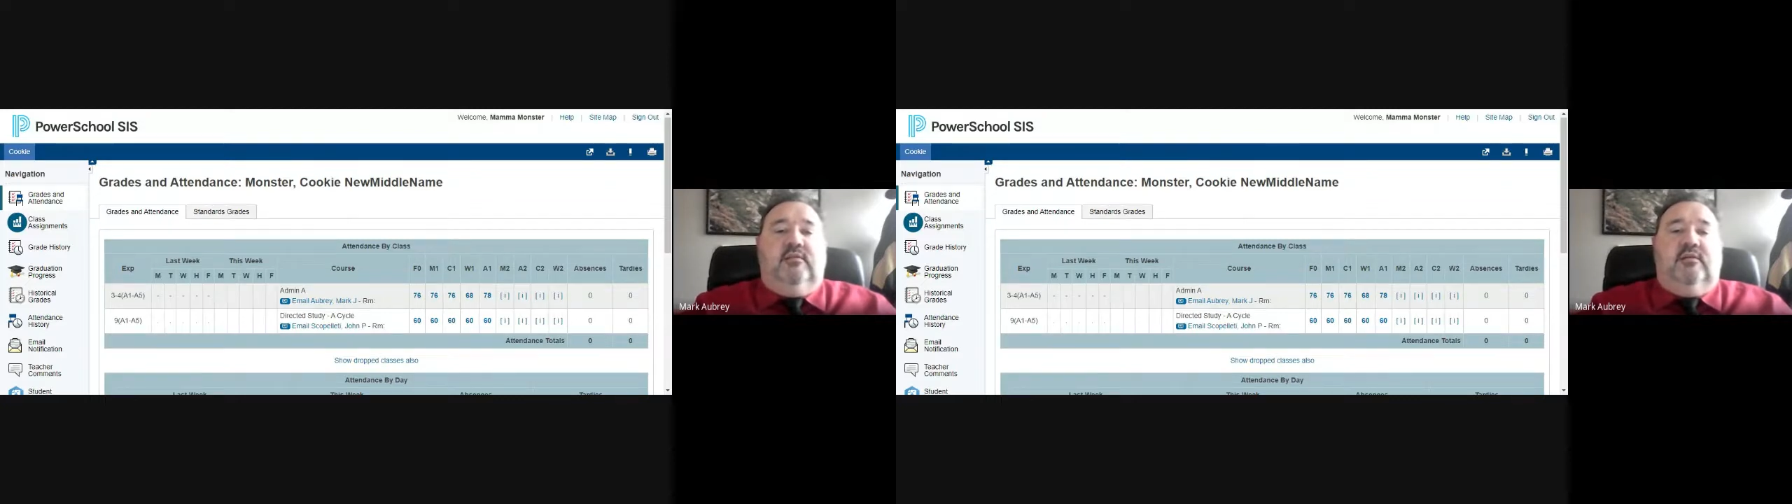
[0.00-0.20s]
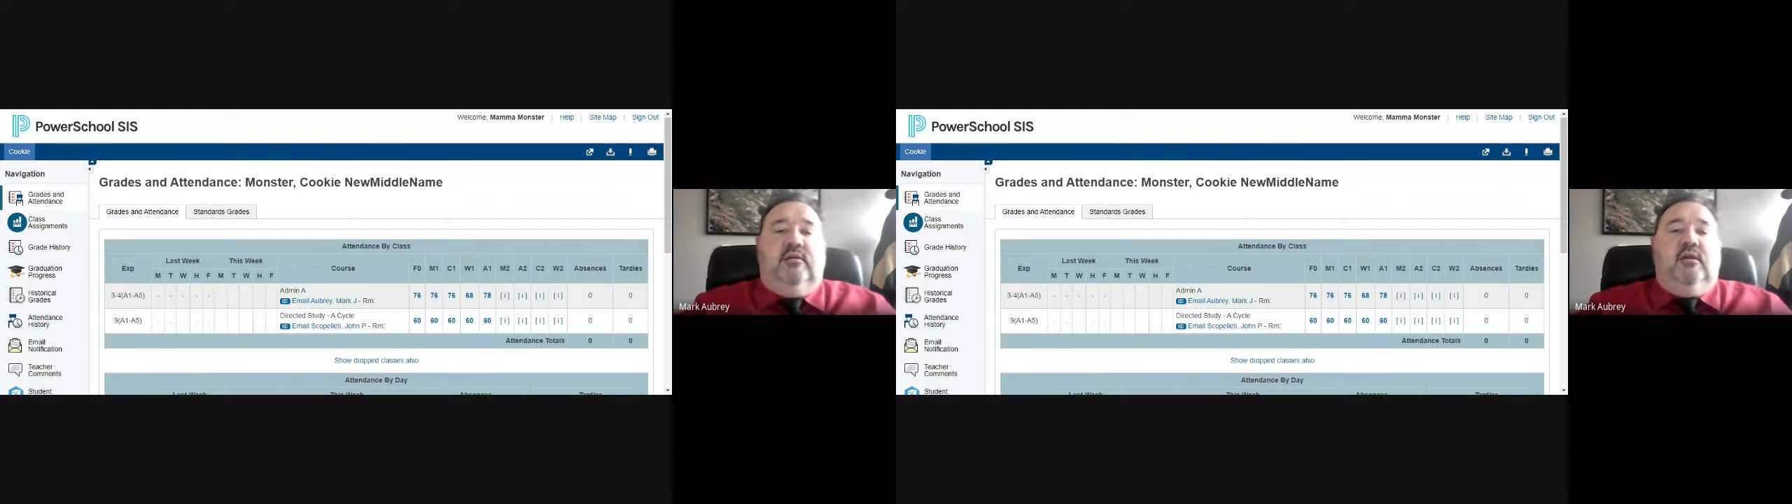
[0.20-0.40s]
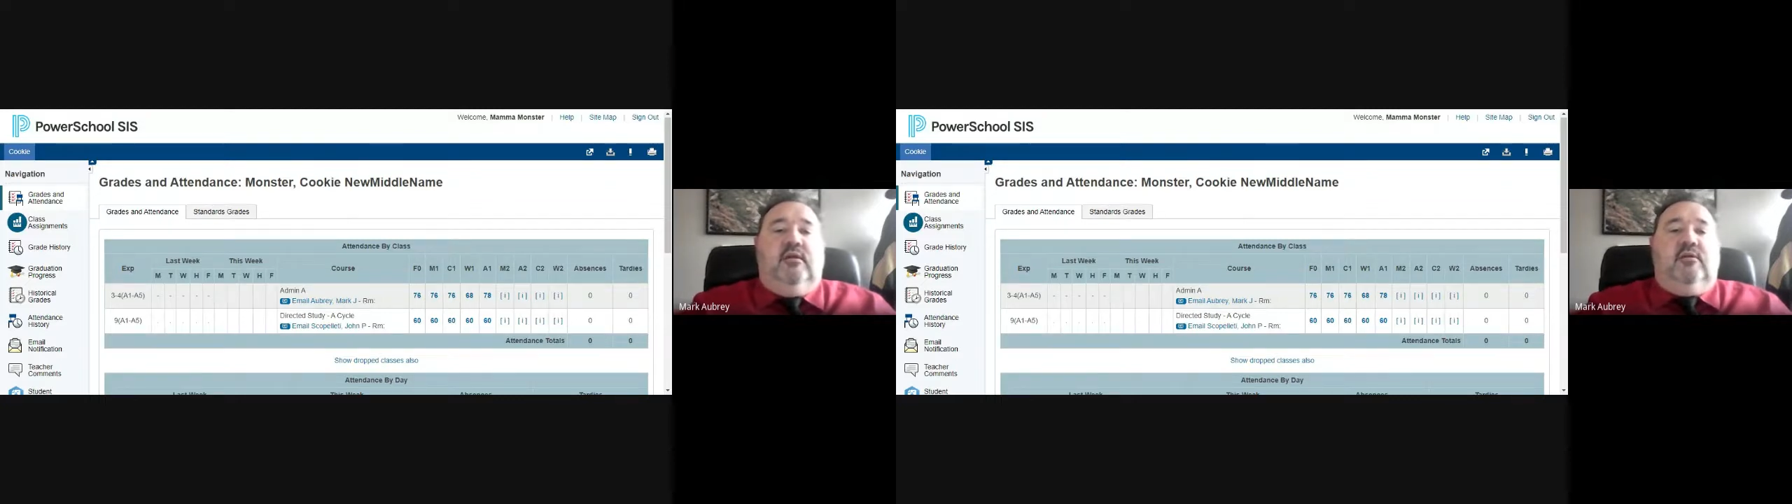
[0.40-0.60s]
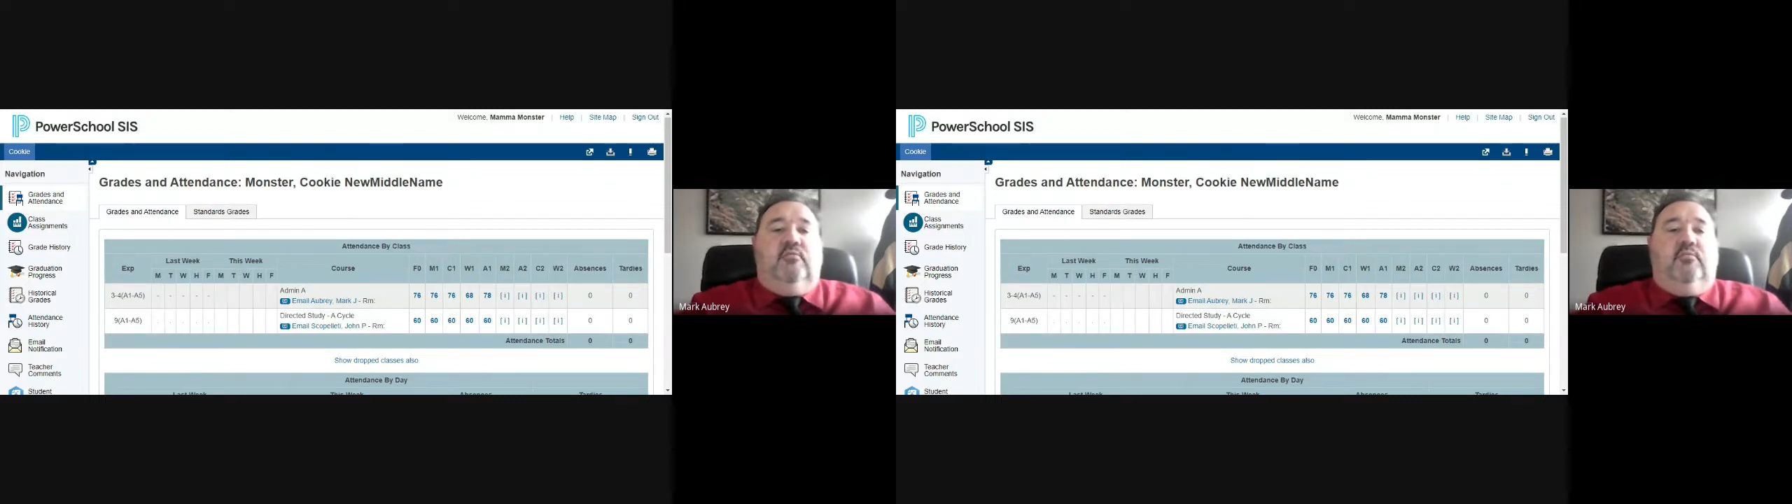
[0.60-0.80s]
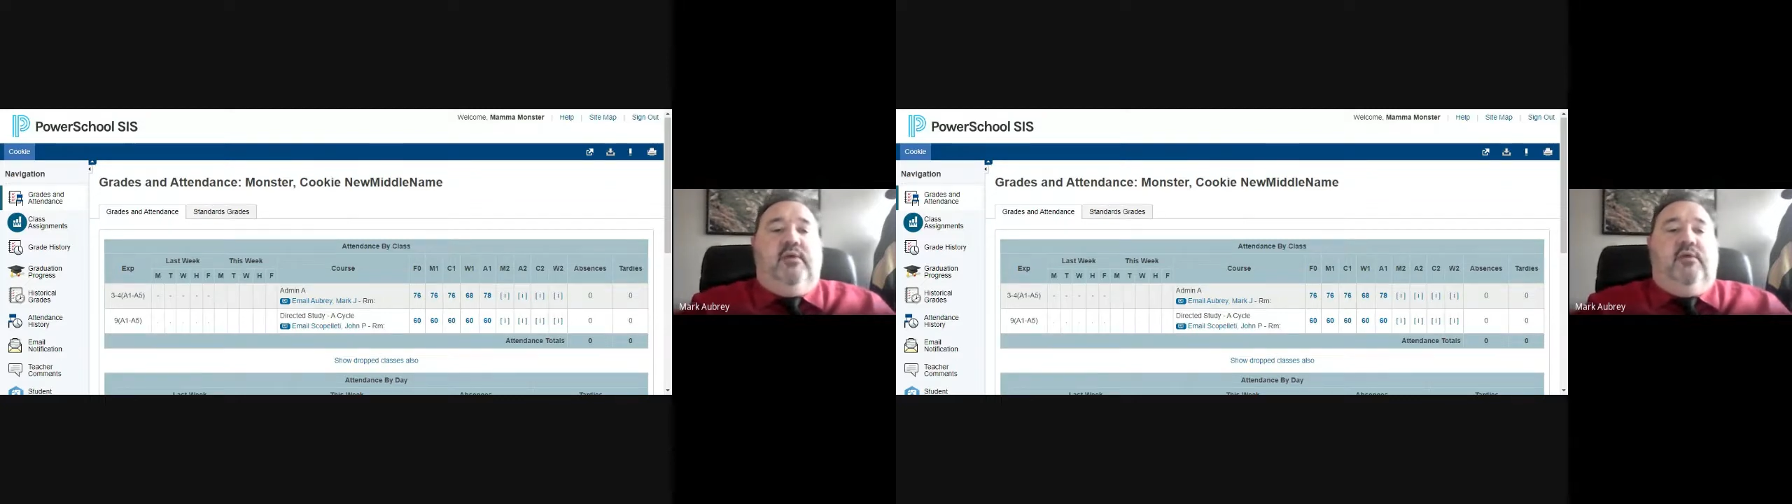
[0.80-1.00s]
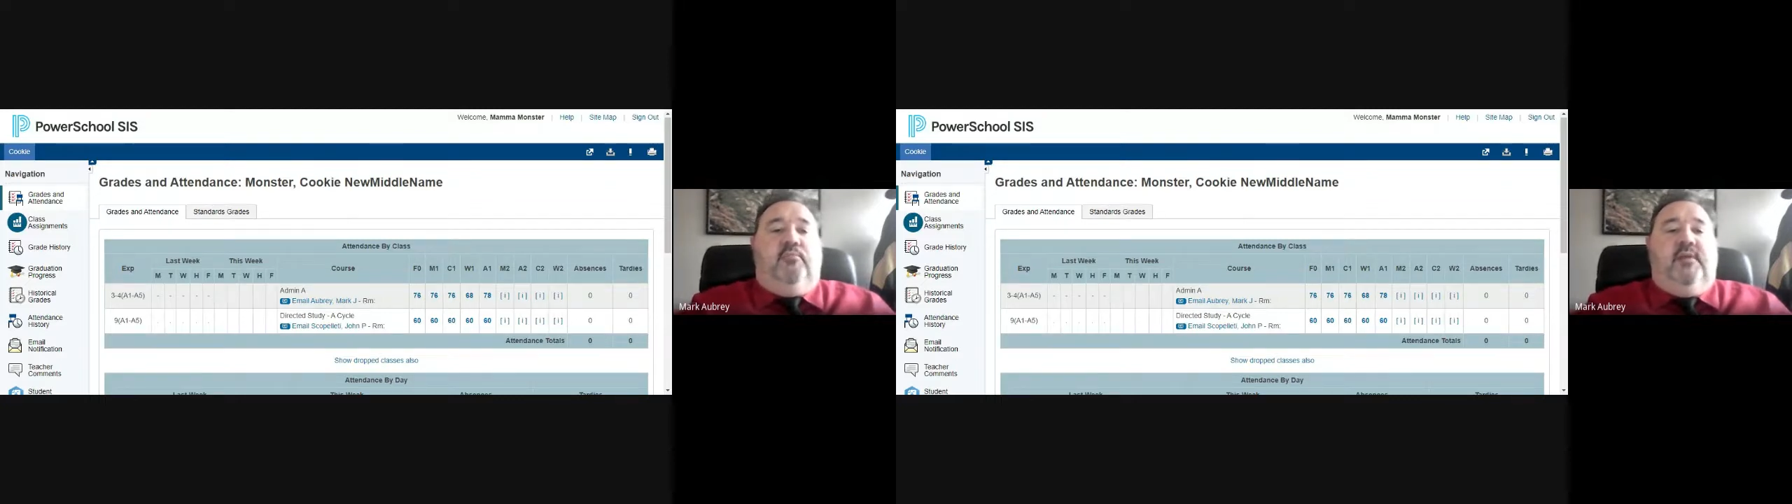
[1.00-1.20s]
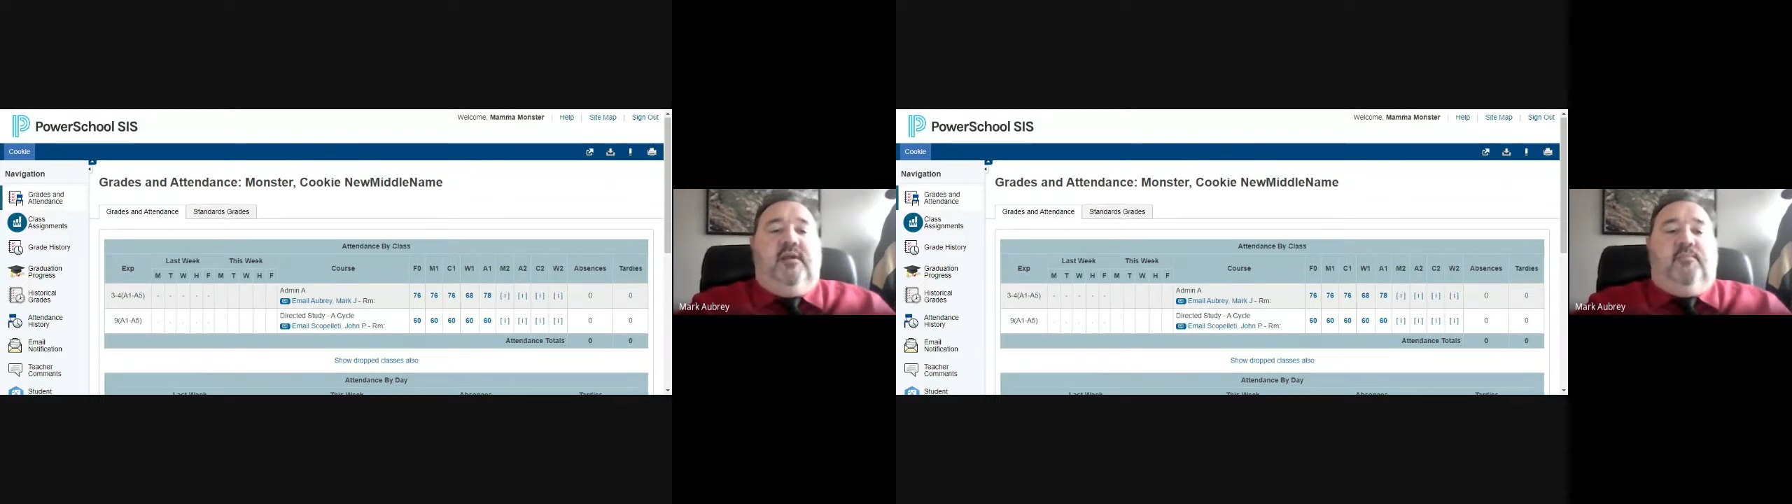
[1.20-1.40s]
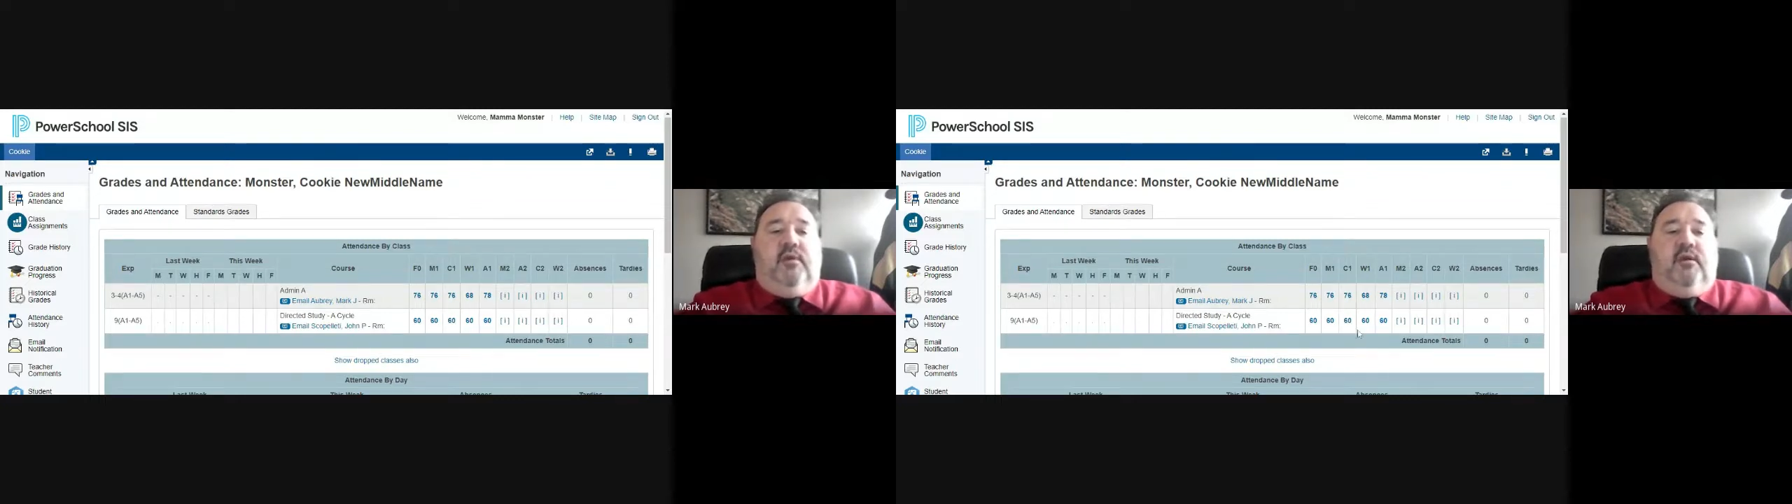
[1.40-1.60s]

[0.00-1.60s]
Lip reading: So when we open up,